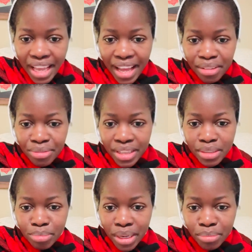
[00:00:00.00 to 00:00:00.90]
Nah, I
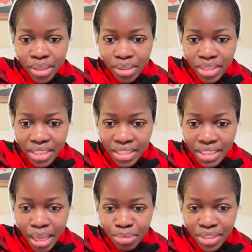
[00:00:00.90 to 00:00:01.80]
felt bad because he
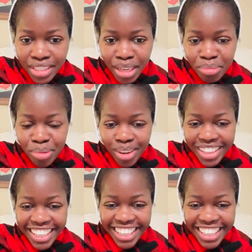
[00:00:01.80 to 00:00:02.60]
slapped Jake Paul.